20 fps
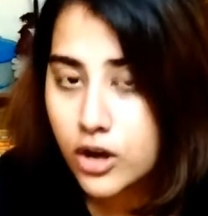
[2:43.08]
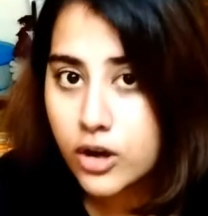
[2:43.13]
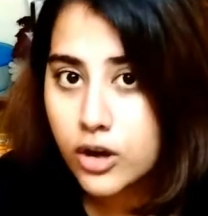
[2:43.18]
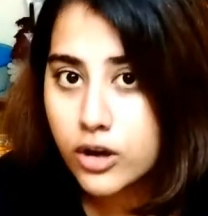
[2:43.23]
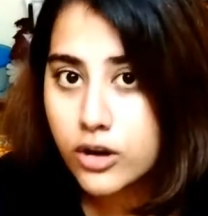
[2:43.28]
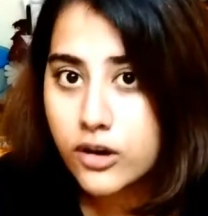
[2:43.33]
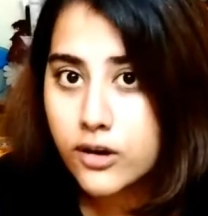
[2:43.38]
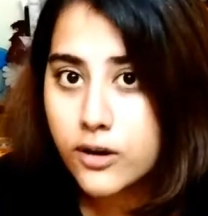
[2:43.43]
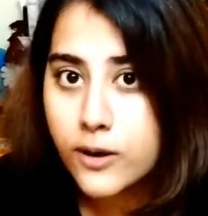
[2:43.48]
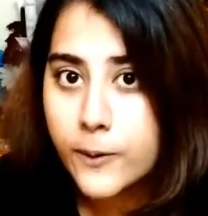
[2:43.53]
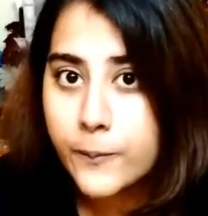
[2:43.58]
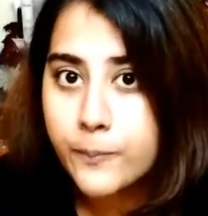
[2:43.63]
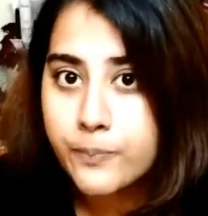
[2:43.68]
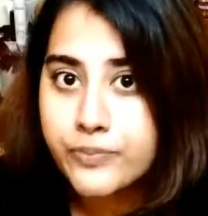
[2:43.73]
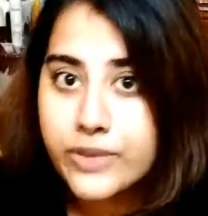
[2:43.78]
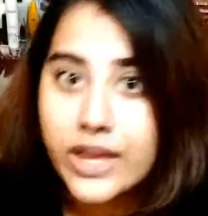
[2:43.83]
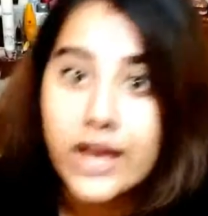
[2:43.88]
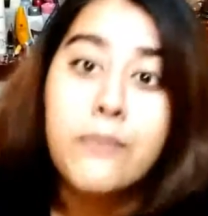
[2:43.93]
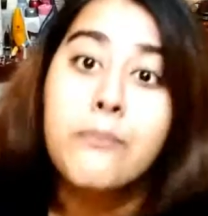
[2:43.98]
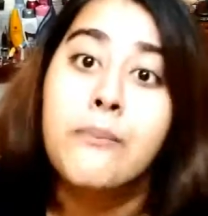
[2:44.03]
um,
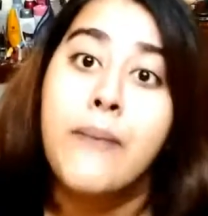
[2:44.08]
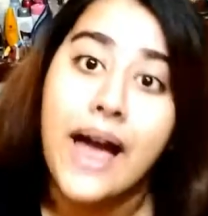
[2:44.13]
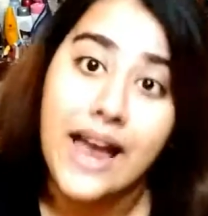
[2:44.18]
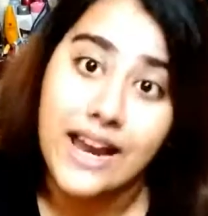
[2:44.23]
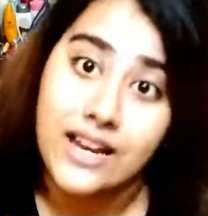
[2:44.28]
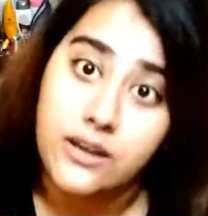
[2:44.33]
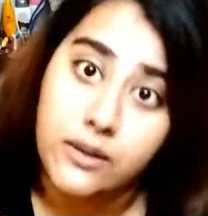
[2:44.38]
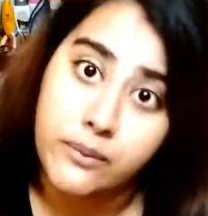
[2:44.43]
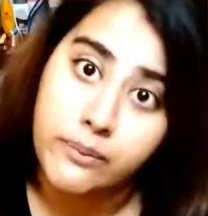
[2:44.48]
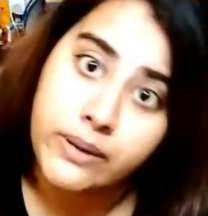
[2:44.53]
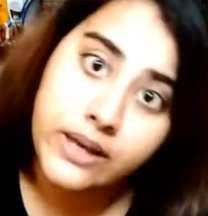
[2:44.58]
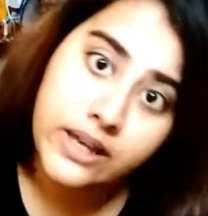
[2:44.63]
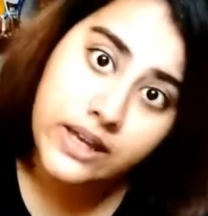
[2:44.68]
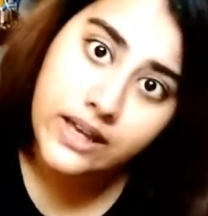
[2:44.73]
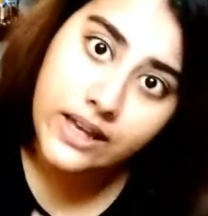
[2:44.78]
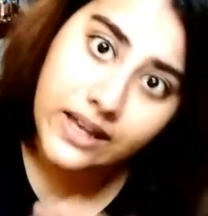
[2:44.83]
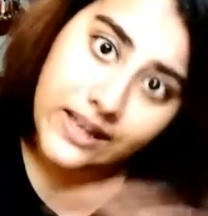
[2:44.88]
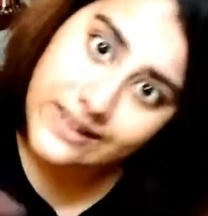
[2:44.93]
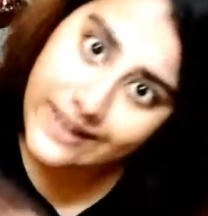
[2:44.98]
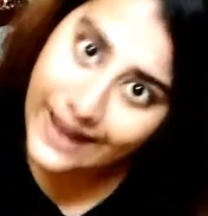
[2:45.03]
they might be
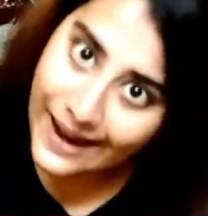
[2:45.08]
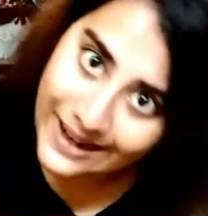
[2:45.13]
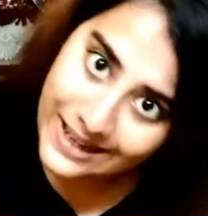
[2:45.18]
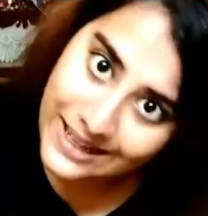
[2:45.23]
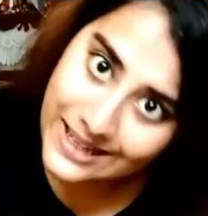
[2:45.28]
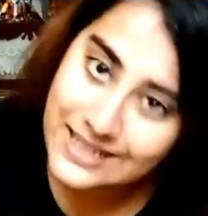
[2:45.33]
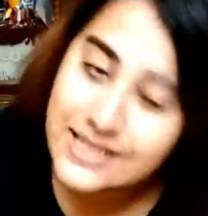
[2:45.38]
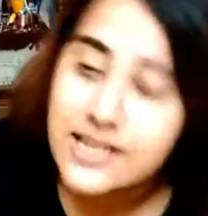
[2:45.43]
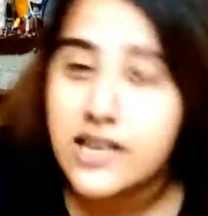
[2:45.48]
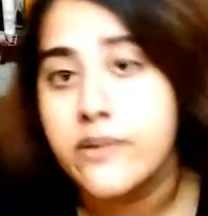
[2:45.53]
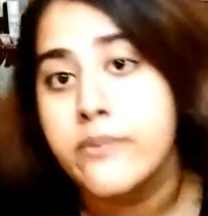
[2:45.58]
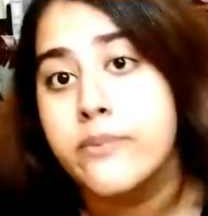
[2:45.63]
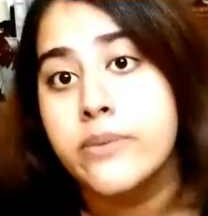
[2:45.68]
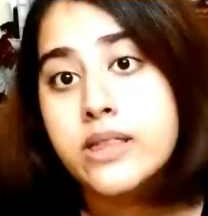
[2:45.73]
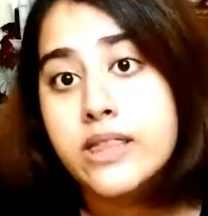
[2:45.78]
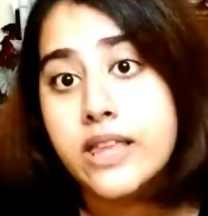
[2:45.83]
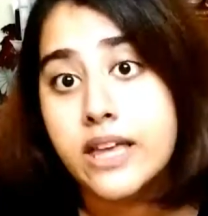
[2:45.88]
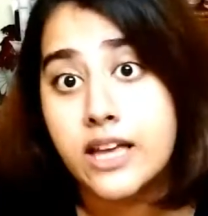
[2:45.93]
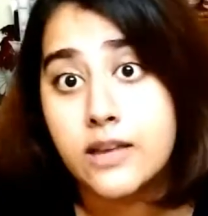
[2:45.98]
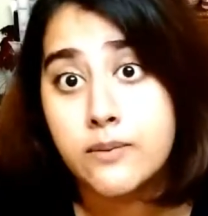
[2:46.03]
exactly same but
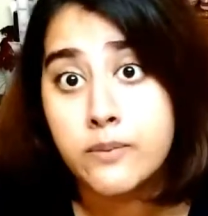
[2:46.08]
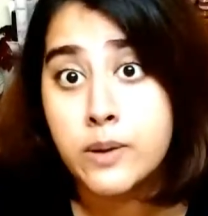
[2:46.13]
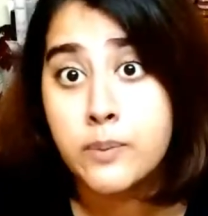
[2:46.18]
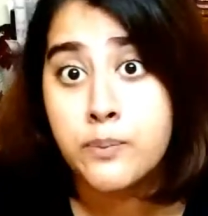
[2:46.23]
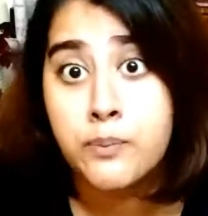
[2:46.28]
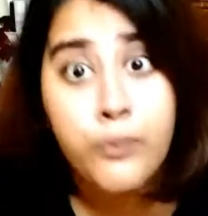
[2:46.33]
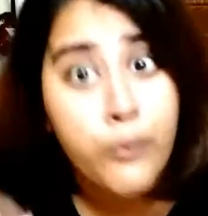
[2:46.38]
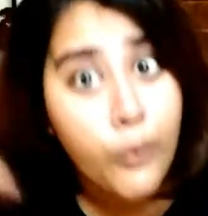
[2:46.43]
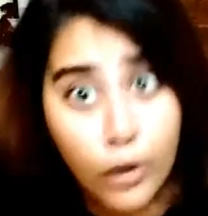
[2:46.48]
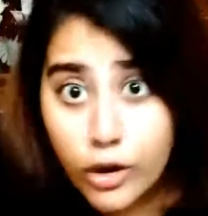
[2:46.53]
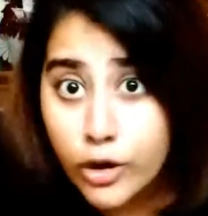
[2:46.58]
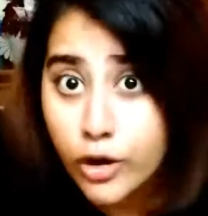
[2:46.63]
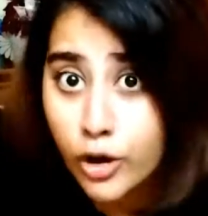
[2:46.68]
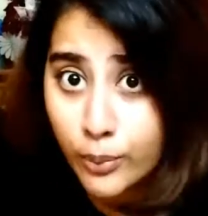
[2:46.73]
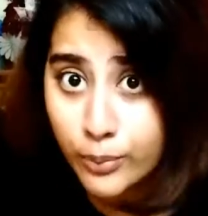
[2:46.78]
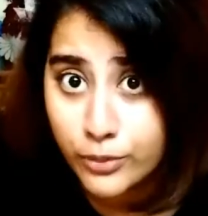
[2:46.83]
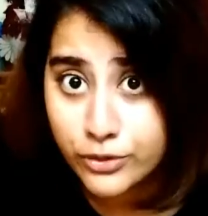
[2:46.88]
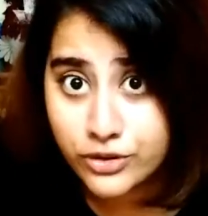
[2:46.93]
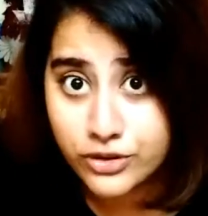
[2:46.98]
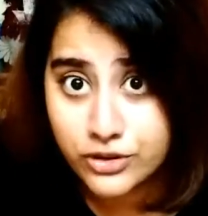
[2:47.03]
they can be polar
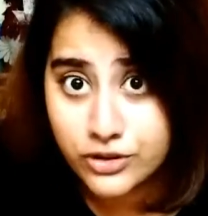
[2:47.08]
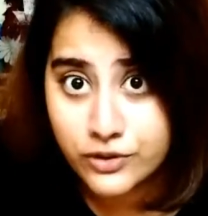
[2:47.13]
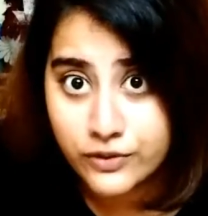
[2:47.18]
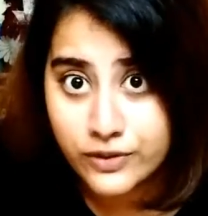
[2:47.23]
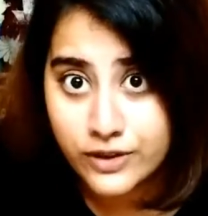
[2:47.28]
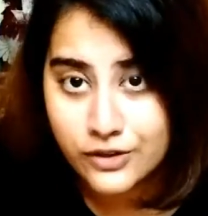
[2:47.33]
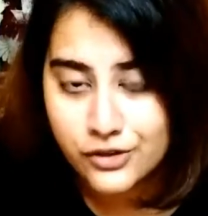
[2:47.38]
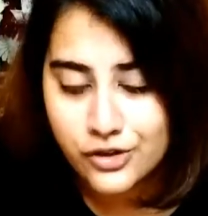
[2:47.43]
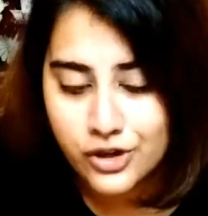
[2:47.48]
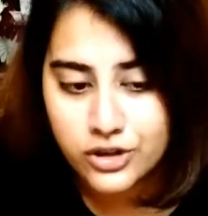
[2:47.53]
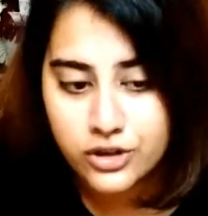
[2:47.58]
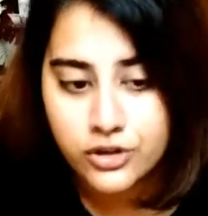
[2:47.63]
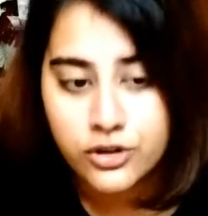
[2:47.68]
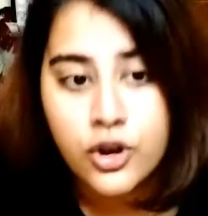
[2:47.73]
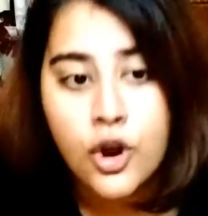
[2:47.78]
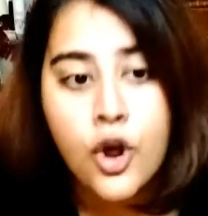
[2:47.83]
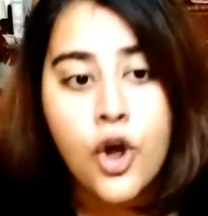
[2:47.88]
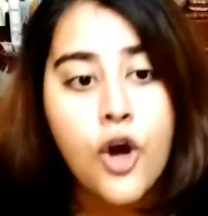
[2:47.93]
opposites of each other.